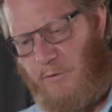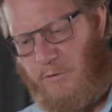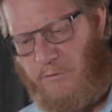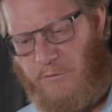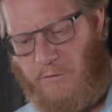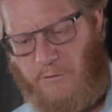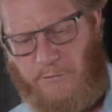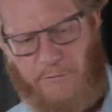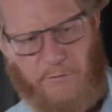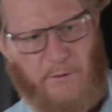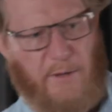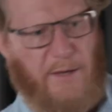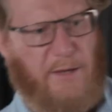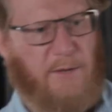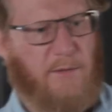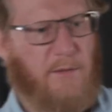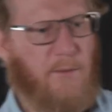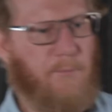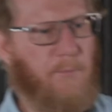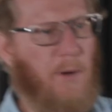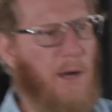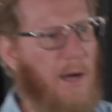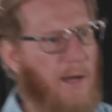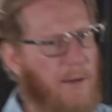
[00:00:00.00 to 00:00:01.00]
just like
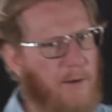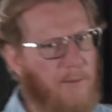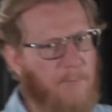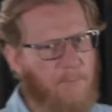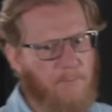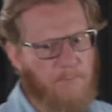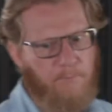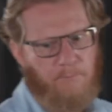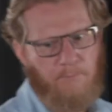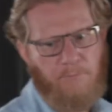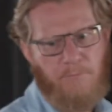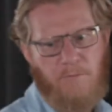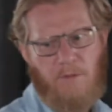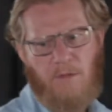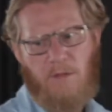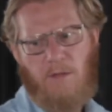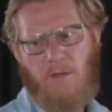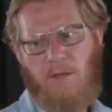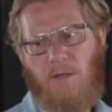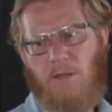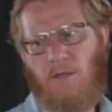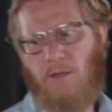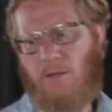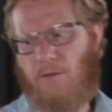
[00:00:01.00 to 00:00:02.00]
the bottom,
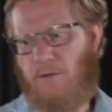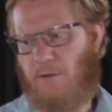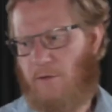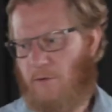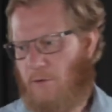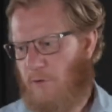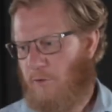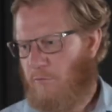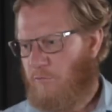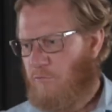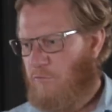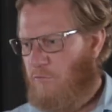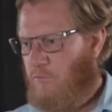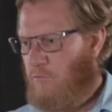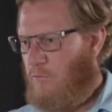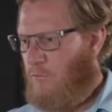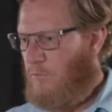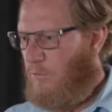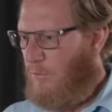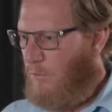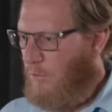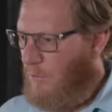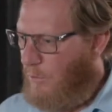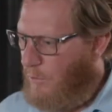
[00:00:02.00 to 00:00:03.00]
there are
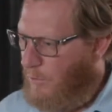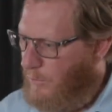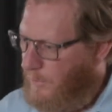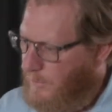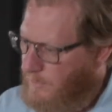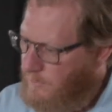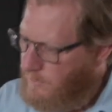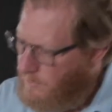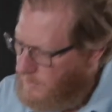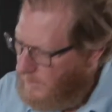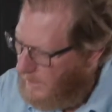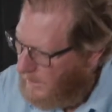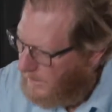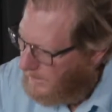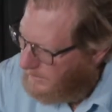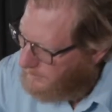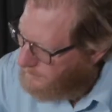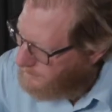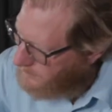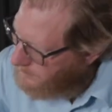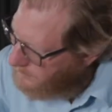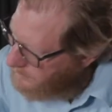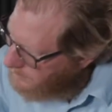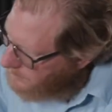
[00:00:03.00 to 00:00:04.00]
two orange
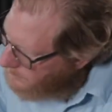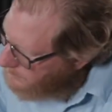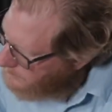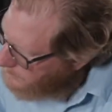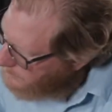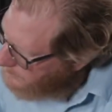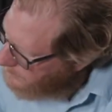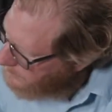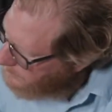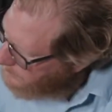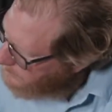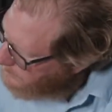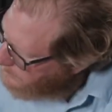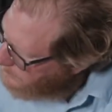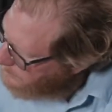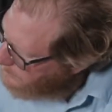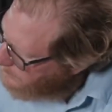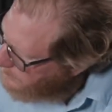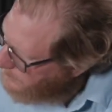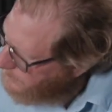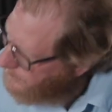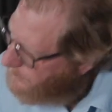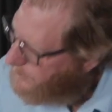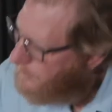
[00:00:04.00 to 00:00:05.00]
dots
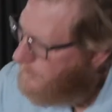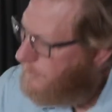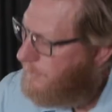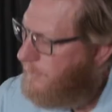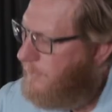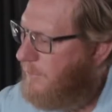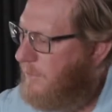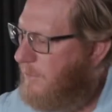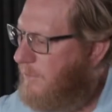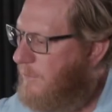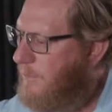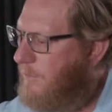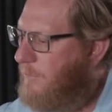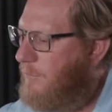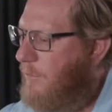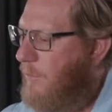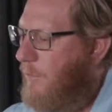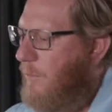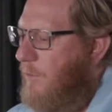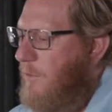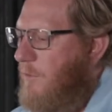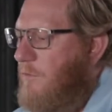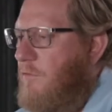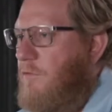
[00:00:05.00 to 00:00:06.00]
you see this
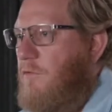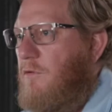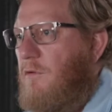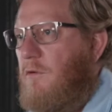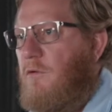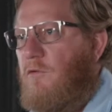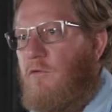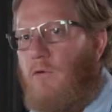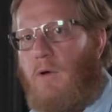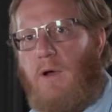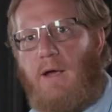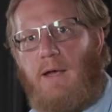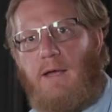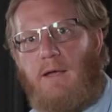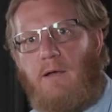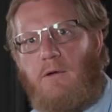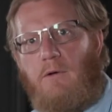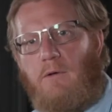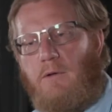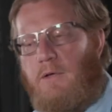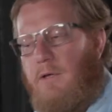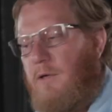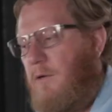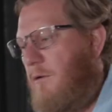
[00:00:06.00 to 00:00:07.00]
orange
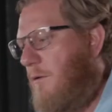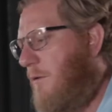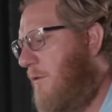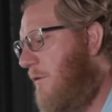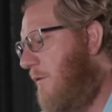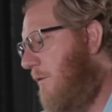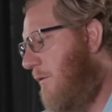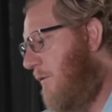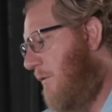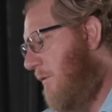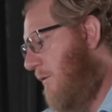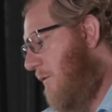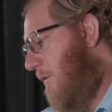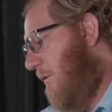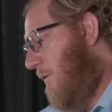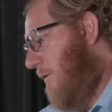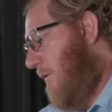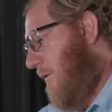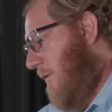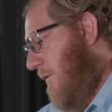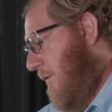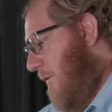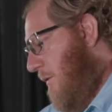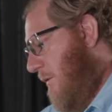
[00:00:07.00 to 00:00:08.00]
triangle here?
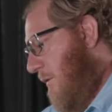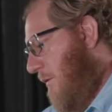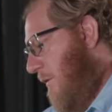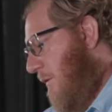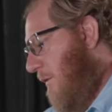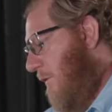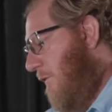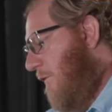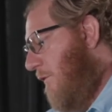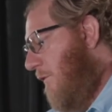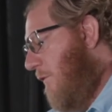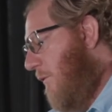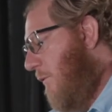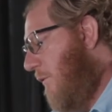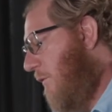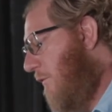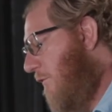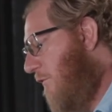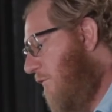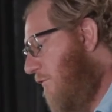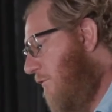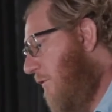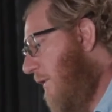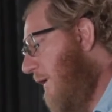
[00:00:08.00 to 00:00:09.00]
There's an
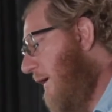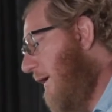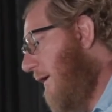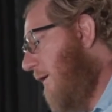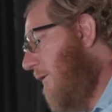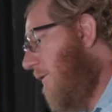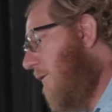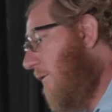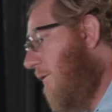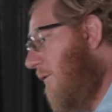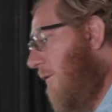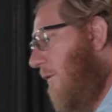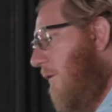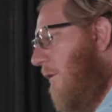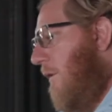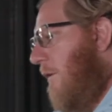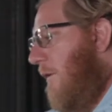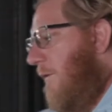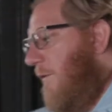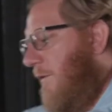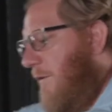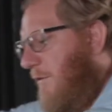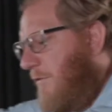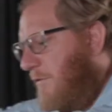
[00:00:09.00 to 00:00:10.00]
orange triangle
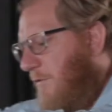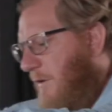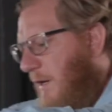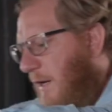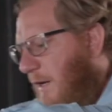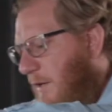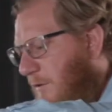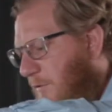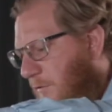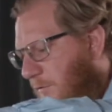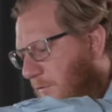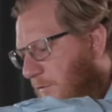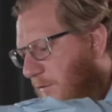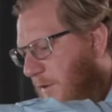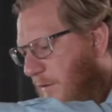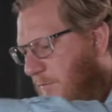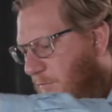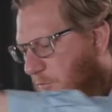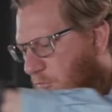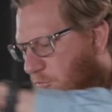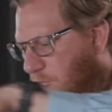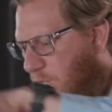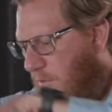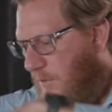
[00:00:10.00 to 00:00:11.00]
on this side. You'll just have
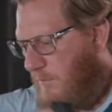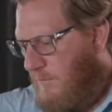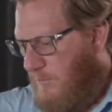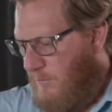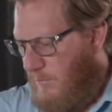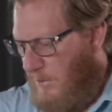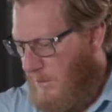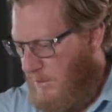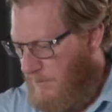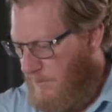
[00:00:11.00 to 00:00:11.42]
to trust me.